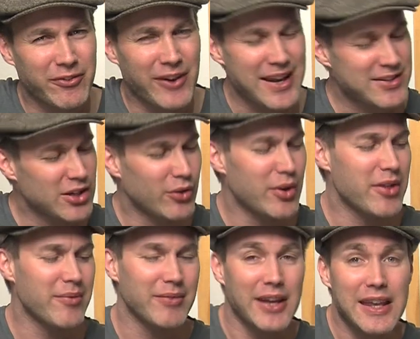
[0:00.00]
a fancier
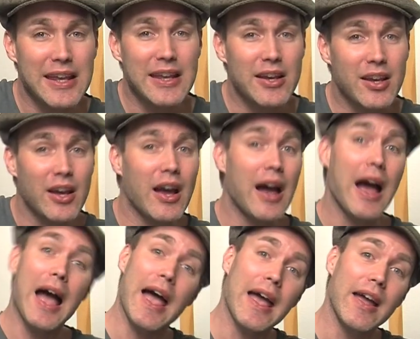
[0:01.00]
rhythm, E,
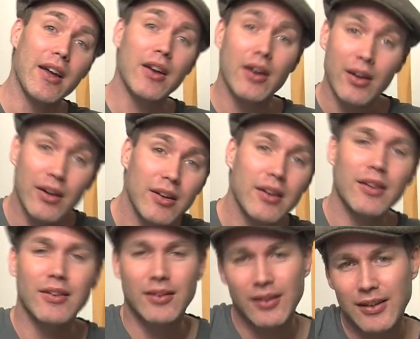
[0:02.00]

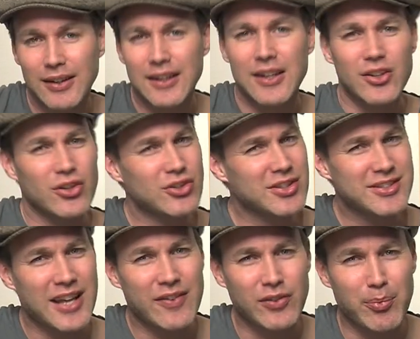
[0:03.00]
A, you just
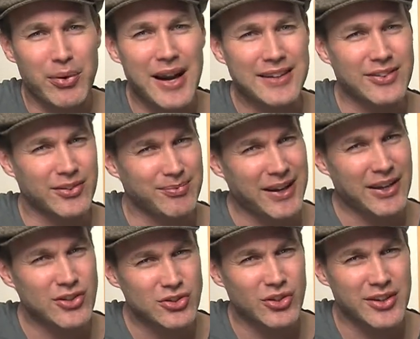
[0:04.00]
have to practice
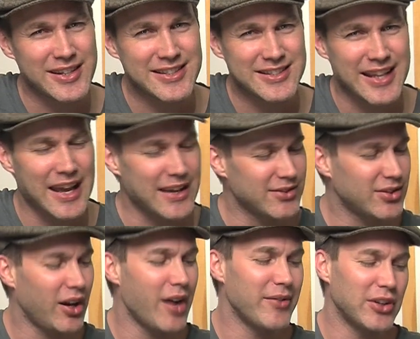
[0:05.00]
making sure that you stay in
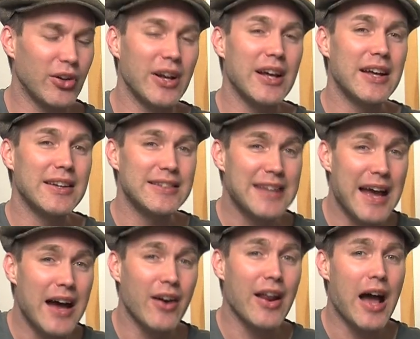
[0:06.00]
time and doing it
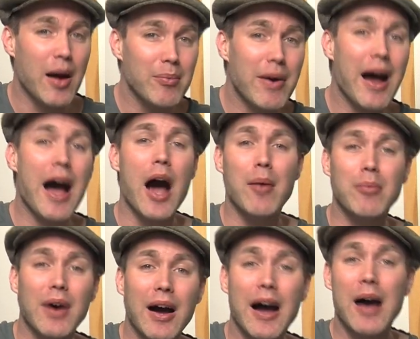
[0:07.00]
down, up, up,
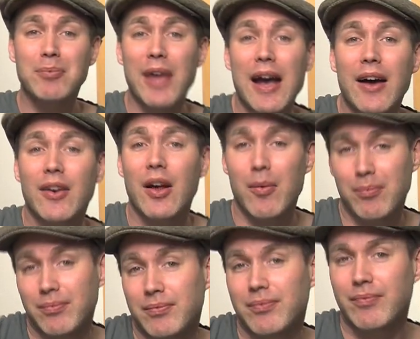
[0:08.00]
up, down, up.